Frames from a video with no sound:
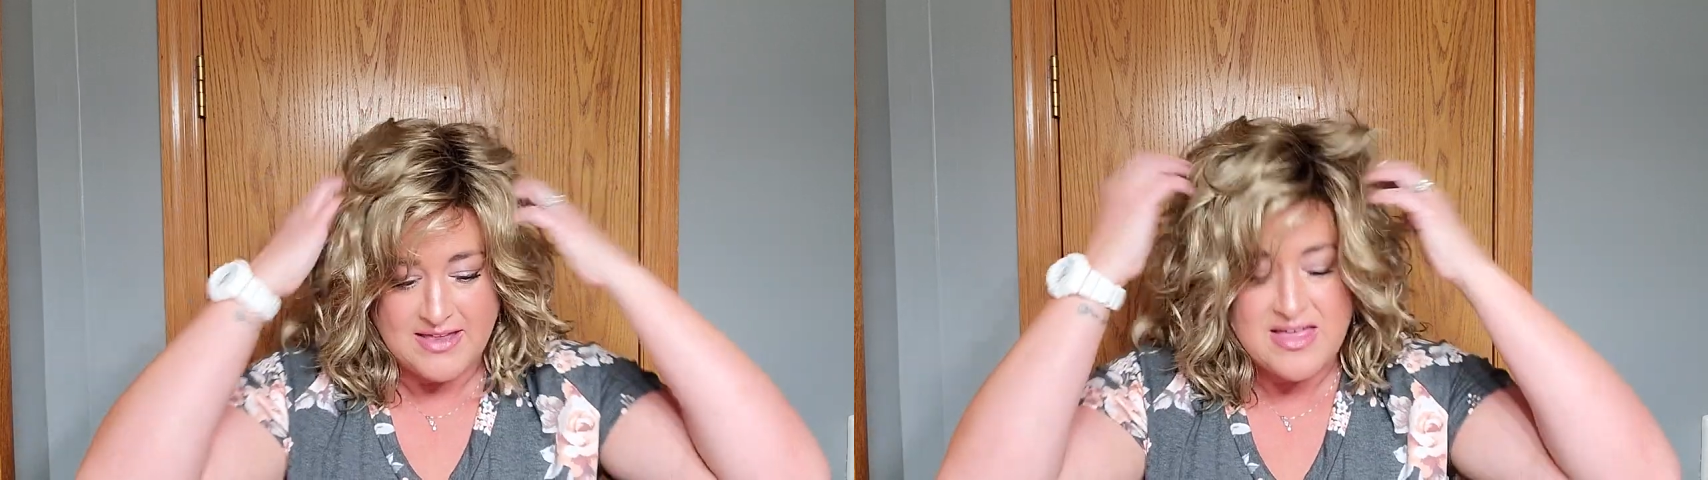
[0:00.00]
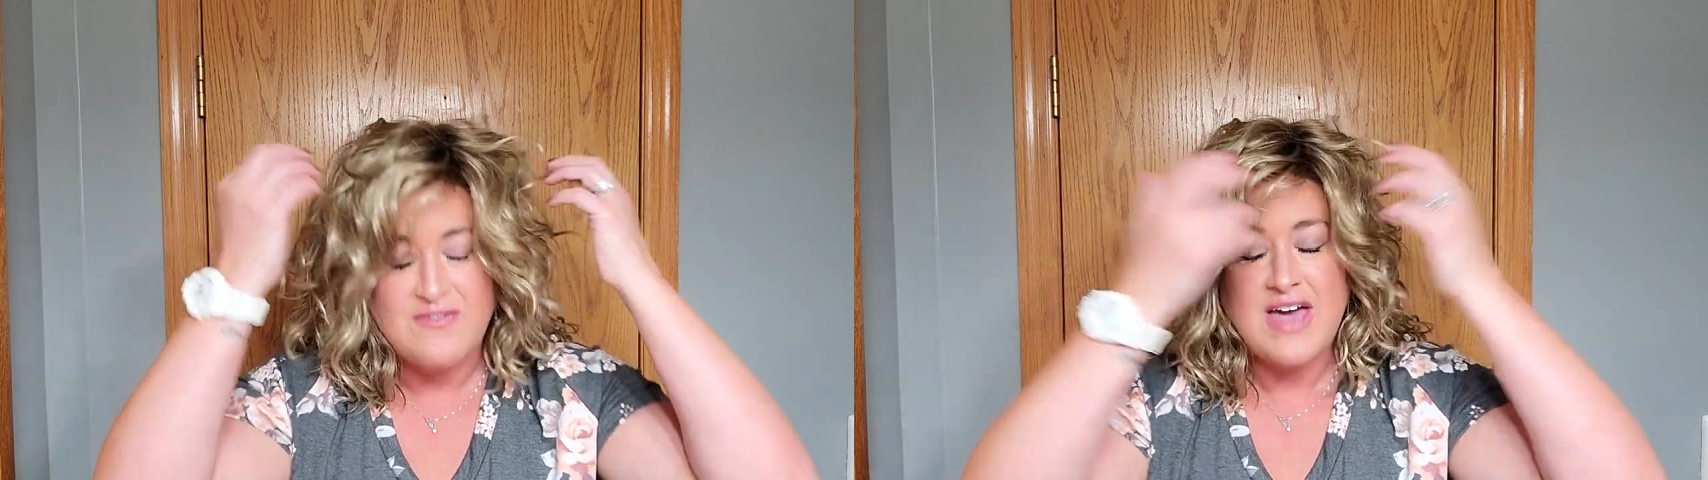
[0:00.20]

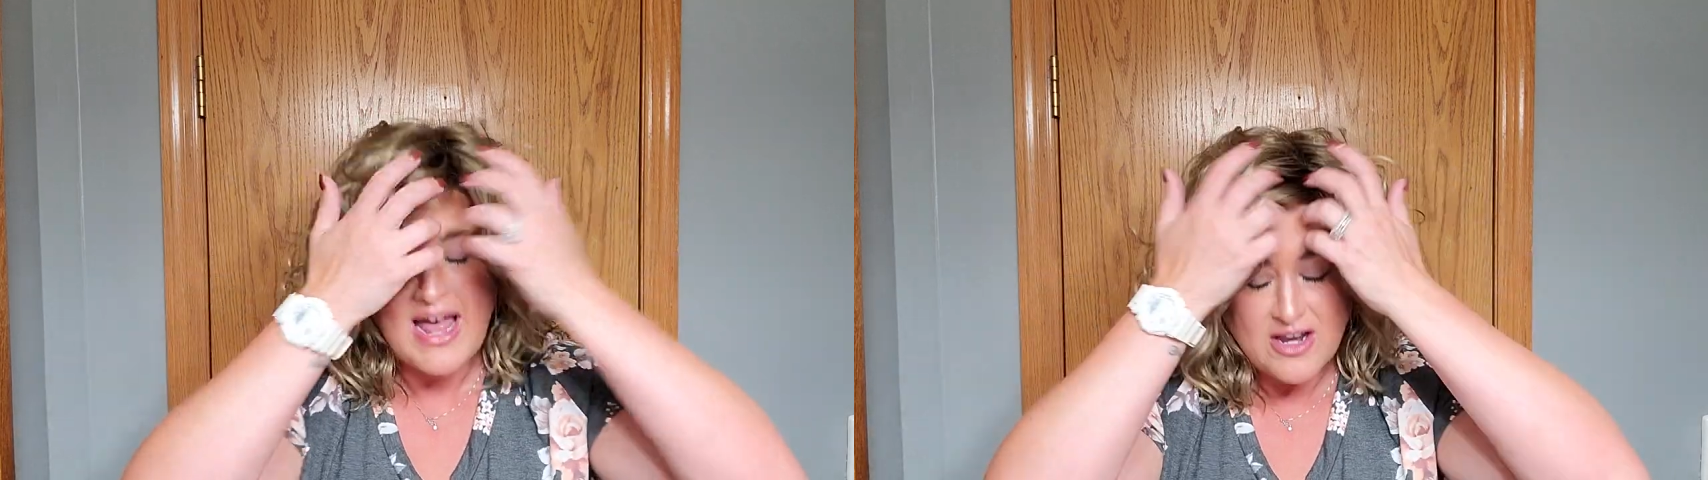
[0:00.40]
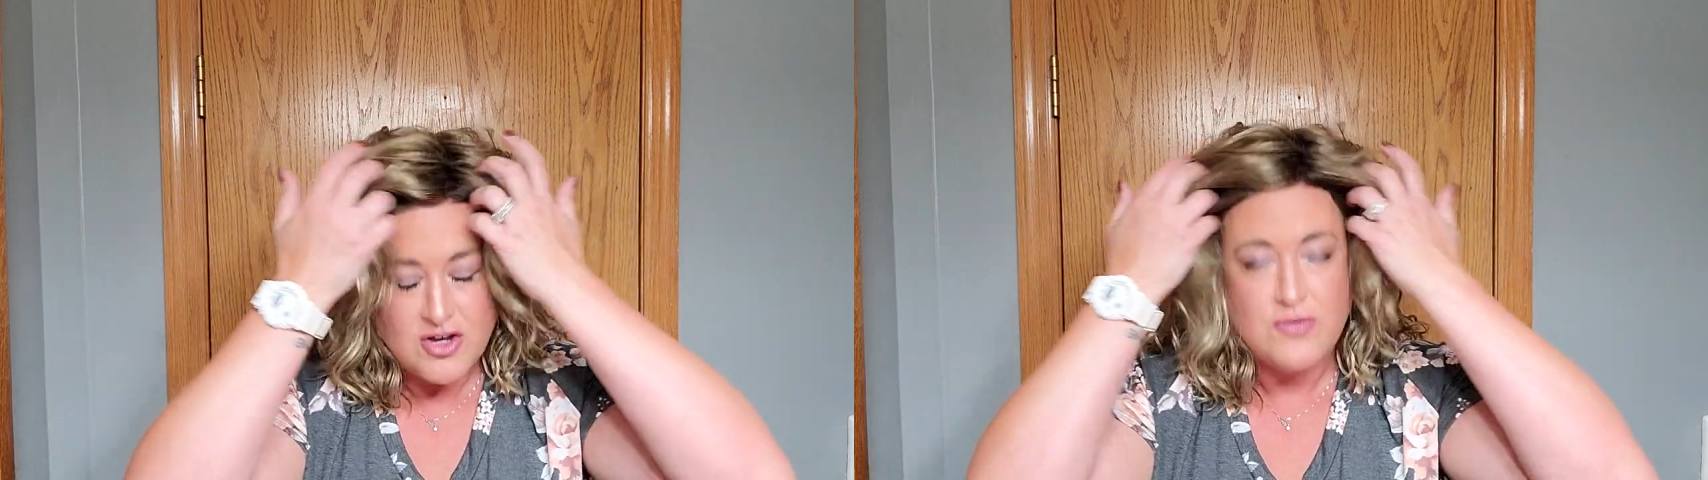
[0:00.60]
they've
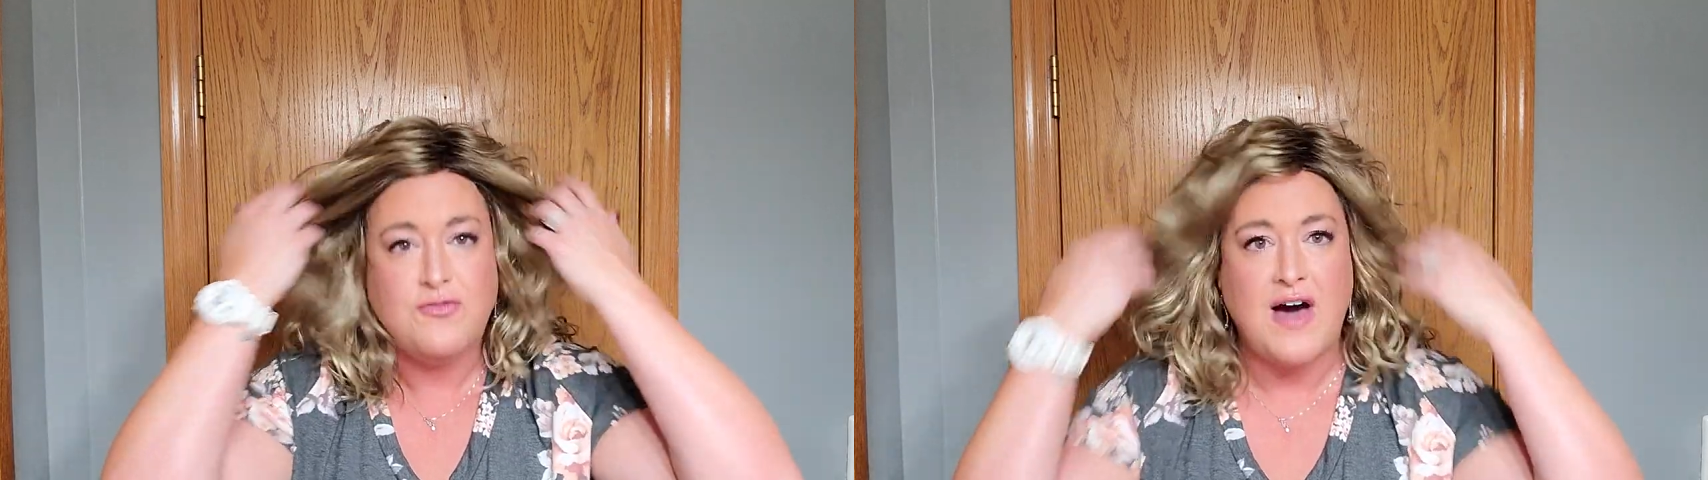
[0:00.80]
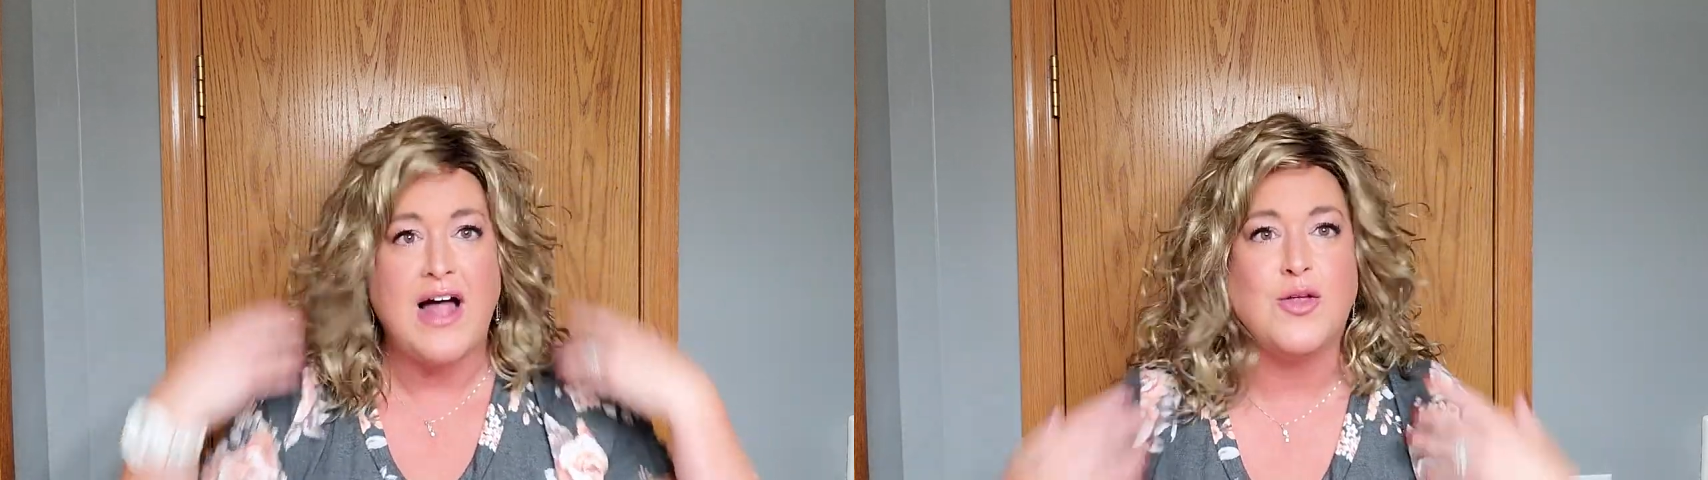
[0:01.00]
got a good
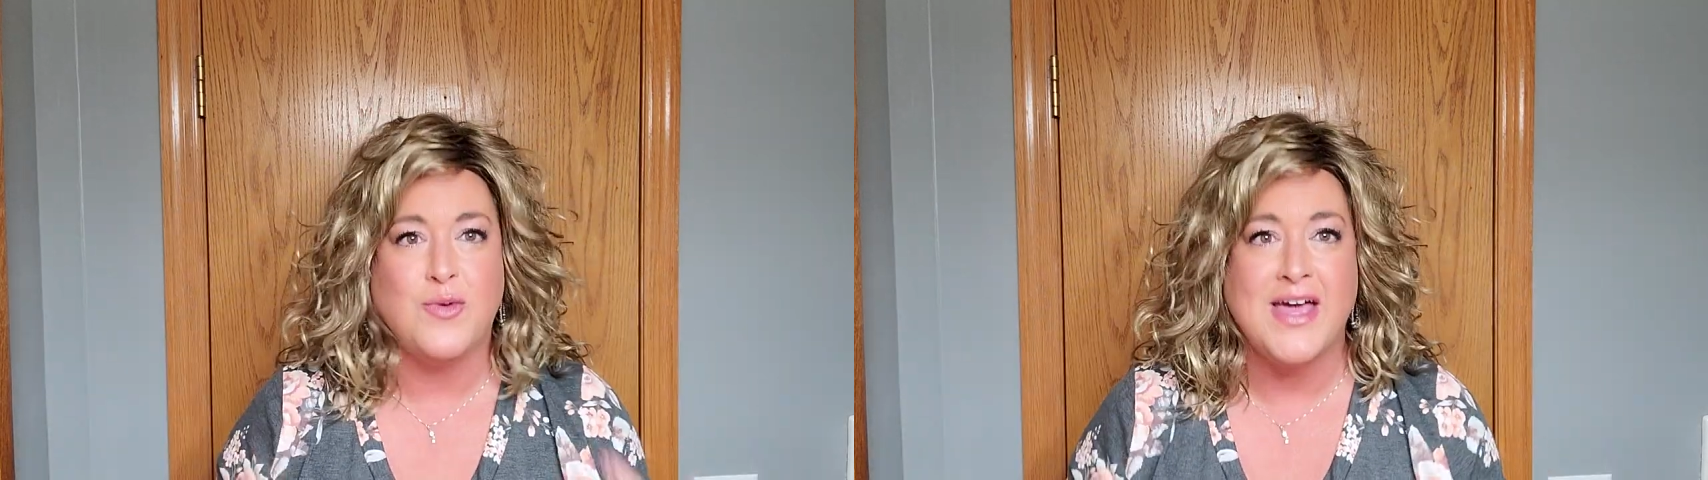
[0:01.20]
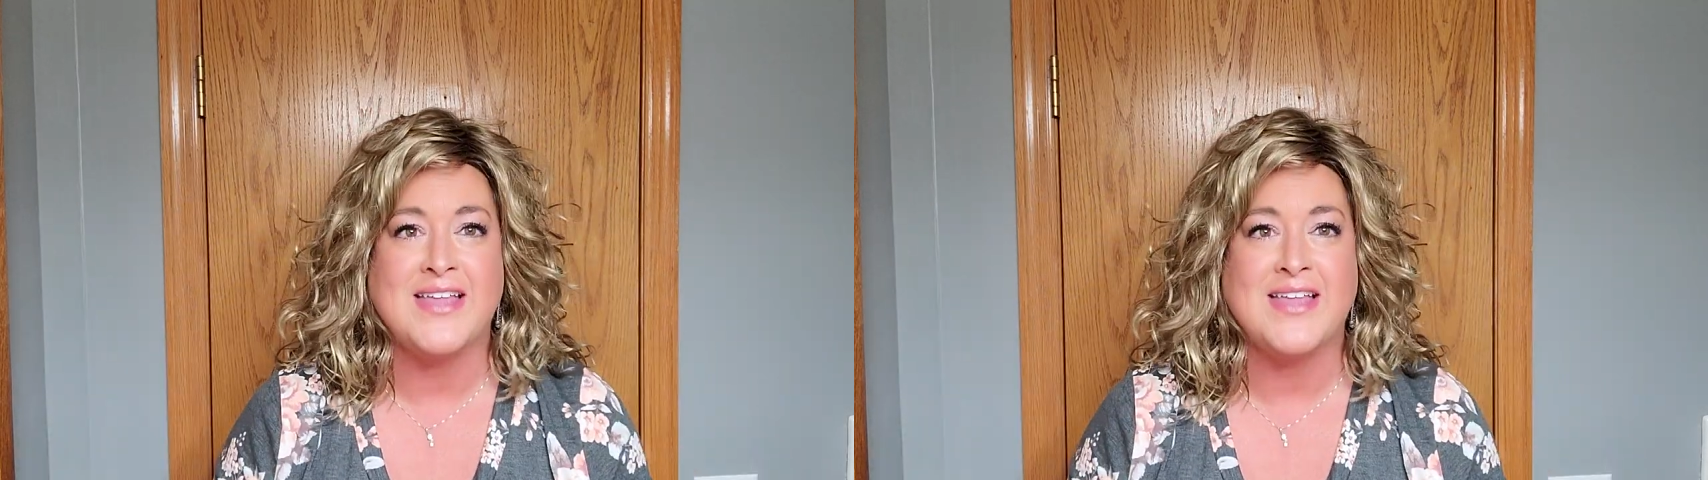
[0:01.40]
following